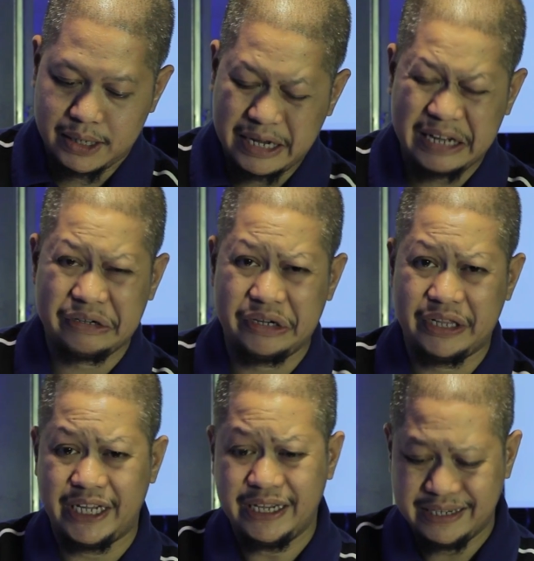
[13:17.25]
Not
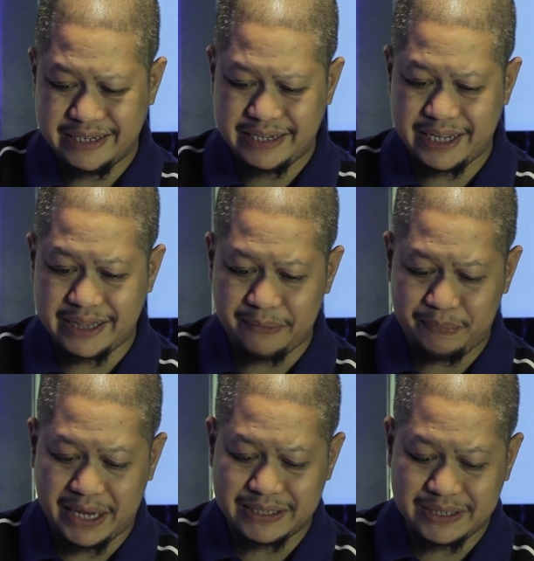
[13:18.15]
really. It
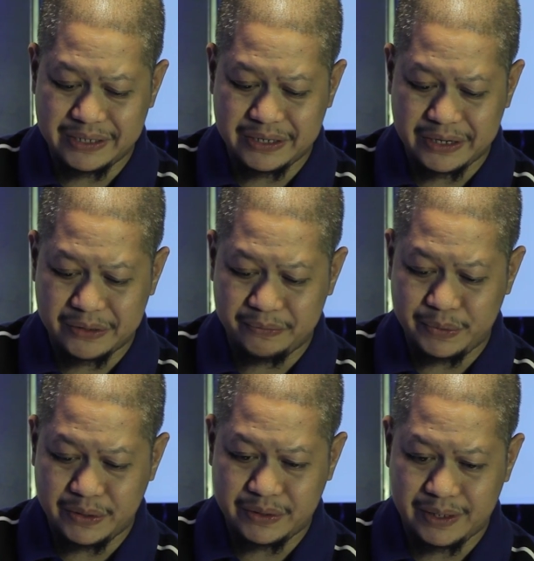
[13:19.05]
depends on your
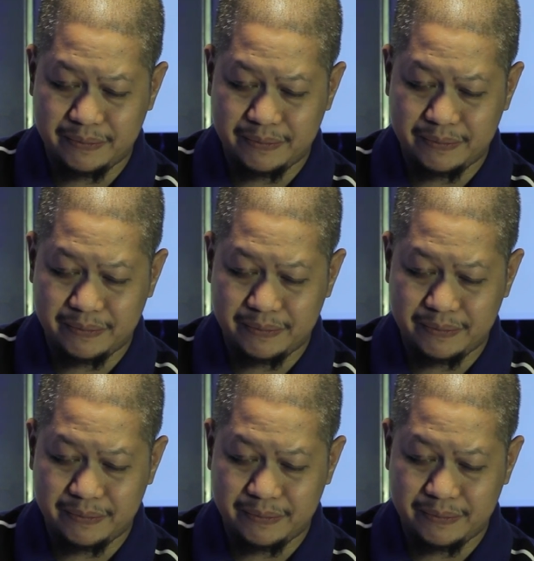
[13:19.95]
computer.